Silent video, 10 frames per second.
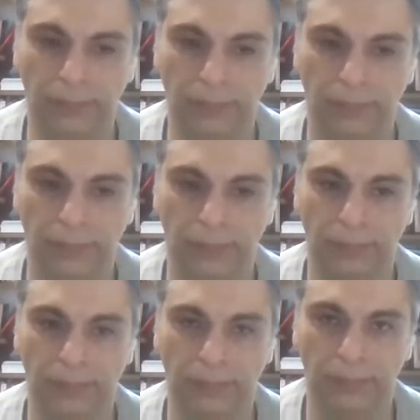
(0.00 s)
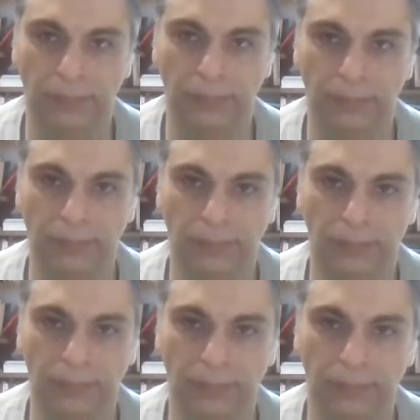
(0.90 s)

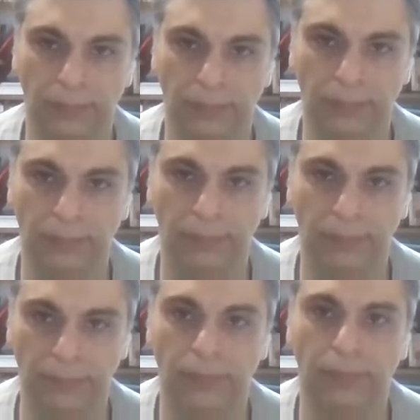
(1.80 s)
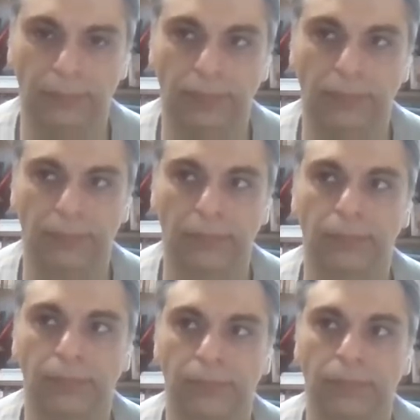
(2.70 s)

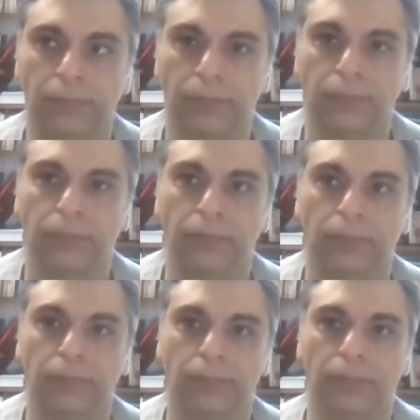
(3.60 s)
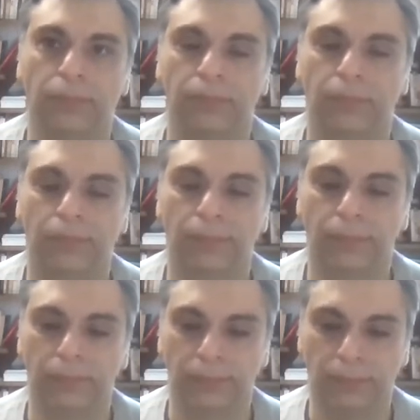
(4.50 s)

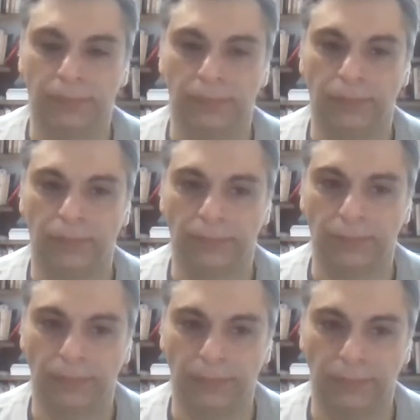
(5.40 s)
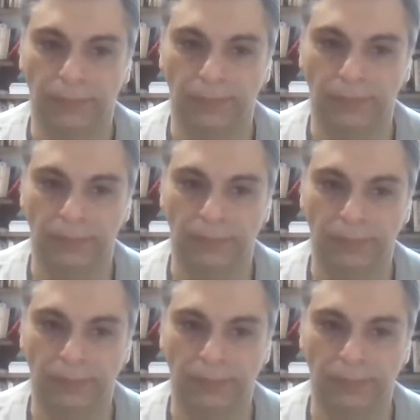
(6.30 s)

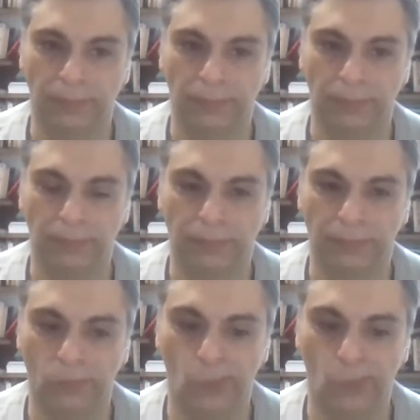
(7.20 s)
[no speech]